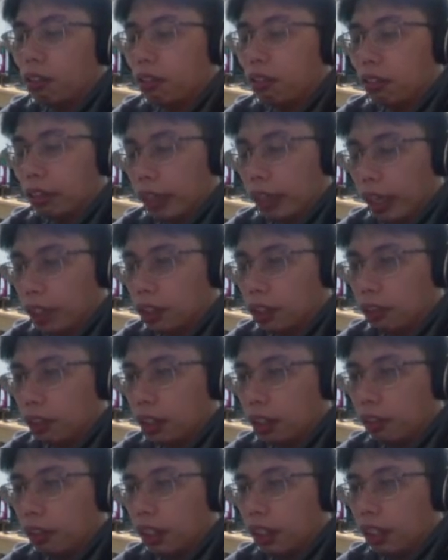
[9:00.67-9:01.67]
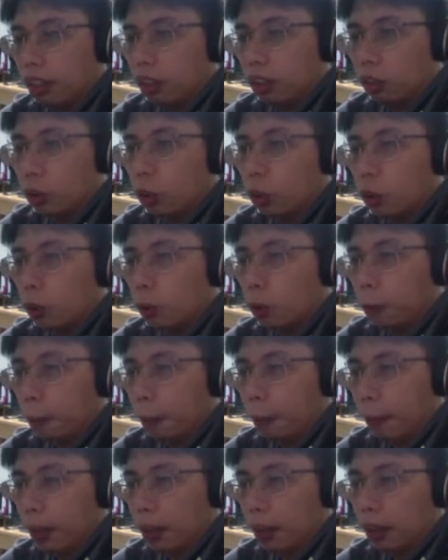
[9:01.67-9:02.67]
Next, we need to
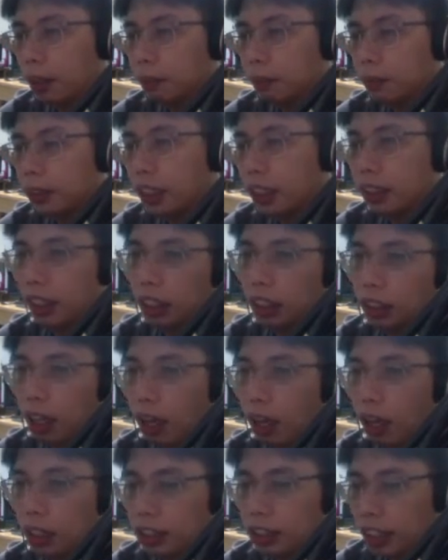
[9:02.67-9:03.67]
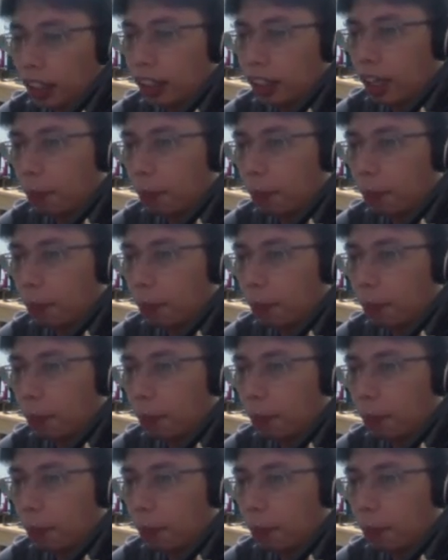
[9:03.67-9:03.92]
set up